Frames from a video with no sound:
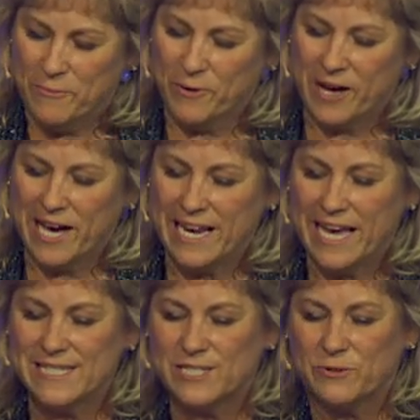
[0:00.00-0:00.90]
well, God
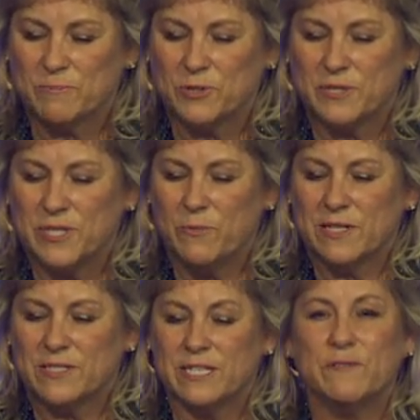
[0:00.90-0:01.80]
has scriptures. He
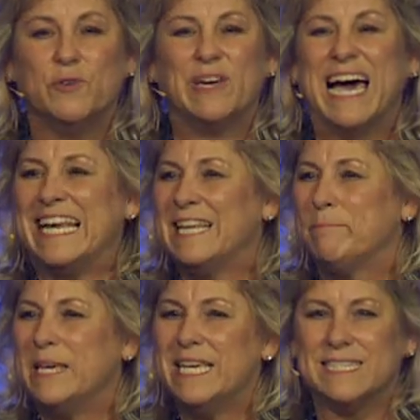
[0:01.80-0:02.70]
wants to give you guiding
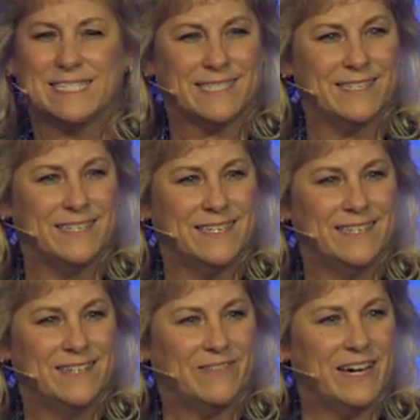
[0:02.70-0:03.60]
peace,
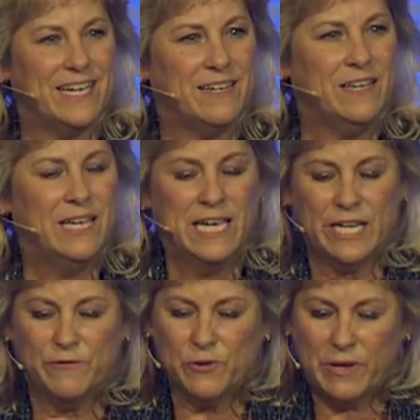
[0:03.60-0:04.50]
right? And if you